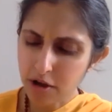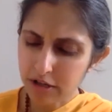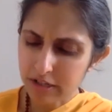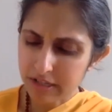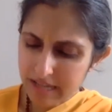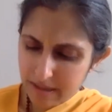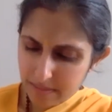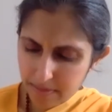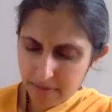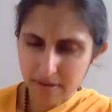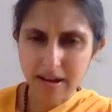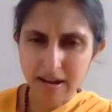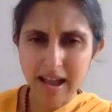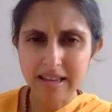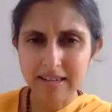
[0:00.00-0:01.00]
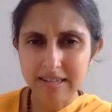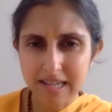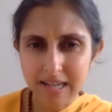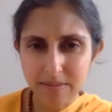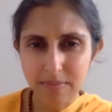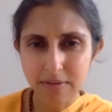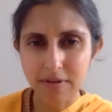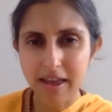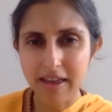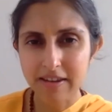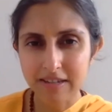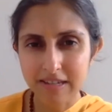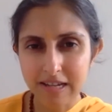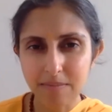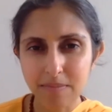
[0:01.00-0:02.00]
deeper and deeper
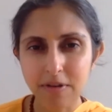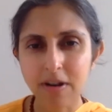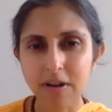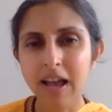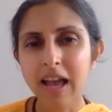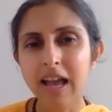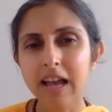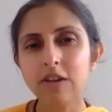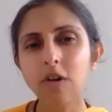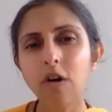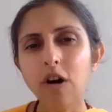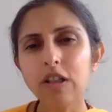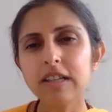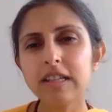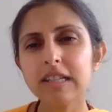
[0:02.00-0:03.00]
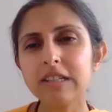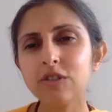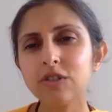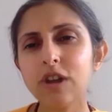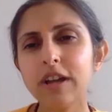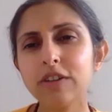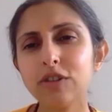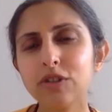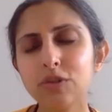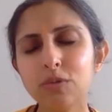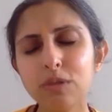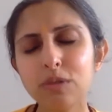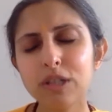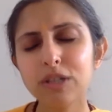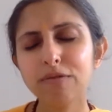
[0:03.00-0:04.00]
and deeper. And all it is trying to do
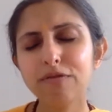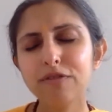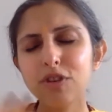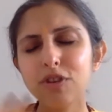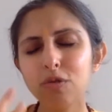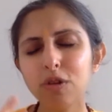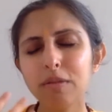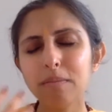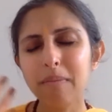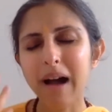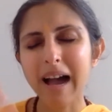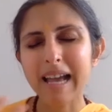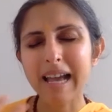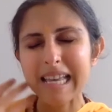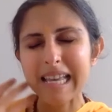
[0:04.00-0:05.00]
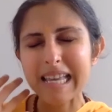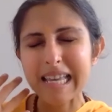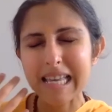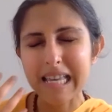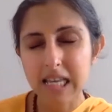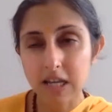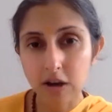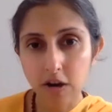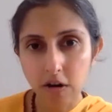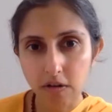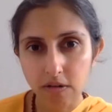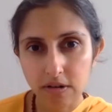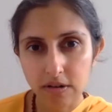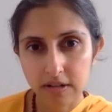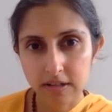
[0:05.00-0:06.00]
is fuel my ego.
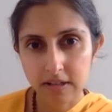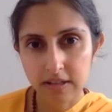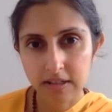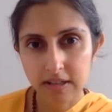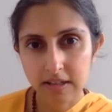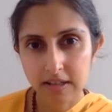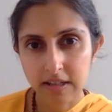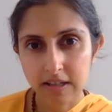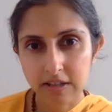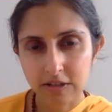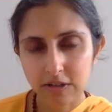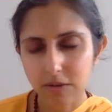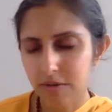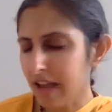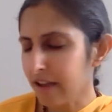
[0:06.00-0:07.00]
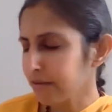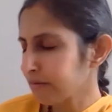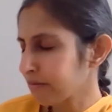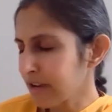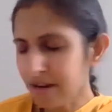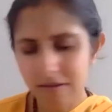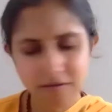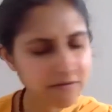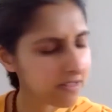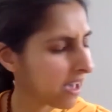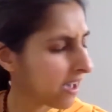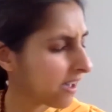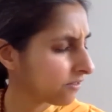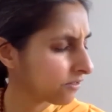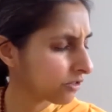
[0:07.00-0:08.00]
So get rid of
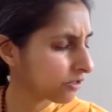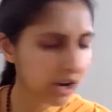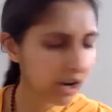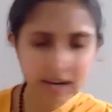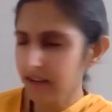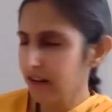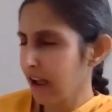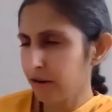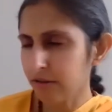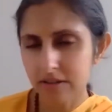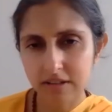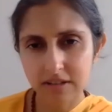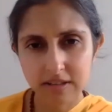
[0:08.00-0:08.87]
that, chuck it out,